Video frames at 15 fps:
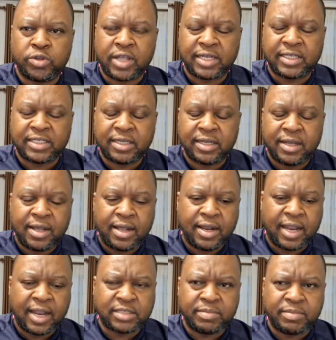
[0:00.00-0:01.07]
you that
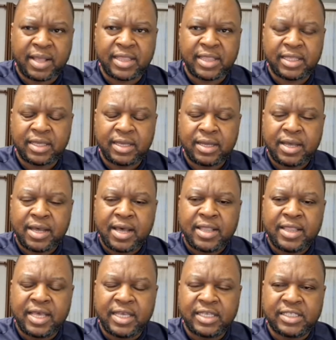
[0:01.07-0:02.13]
last month.
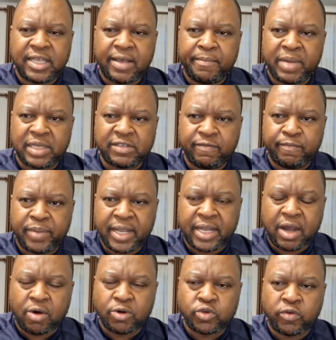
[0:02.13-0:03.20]
There is a massive
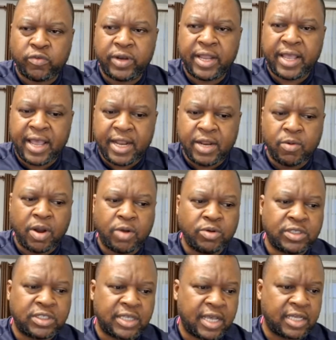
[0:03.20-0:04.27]
blackout on anyone who
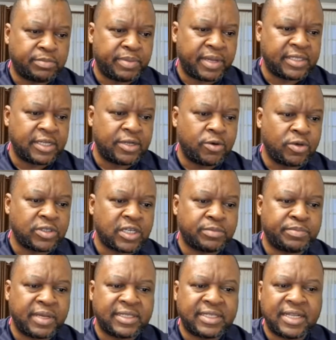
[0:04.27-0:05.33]
is expected or
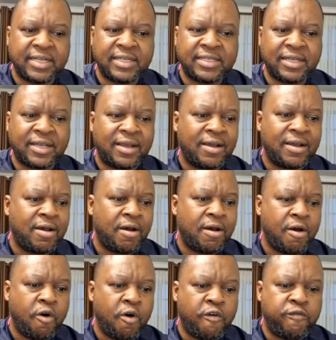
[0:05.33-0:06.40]
suspected
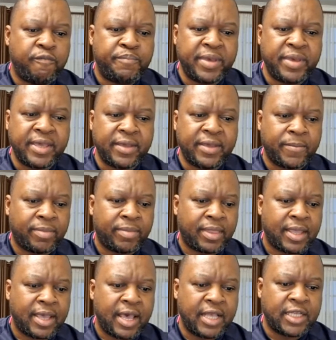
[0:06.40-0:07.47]
of being
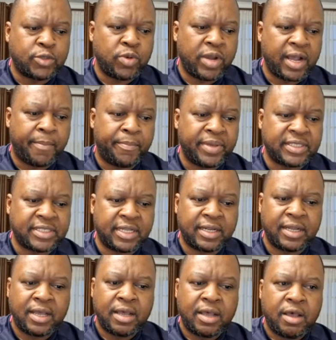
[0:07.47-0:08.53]
a Chiwenga
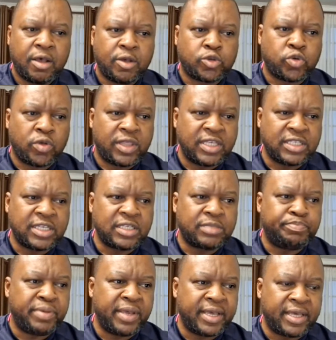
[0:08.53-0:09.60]
person. So this
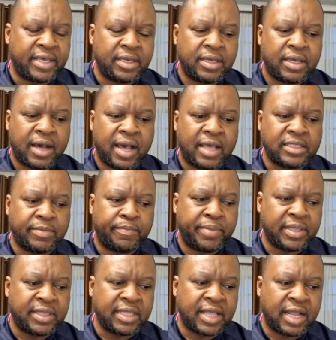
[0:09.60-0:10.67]
is big. It's a
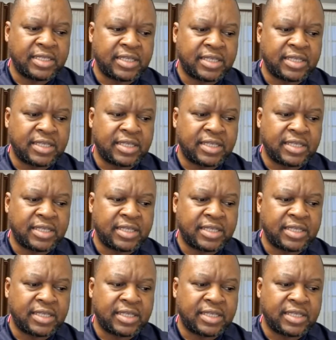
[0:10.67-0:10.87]
big thing that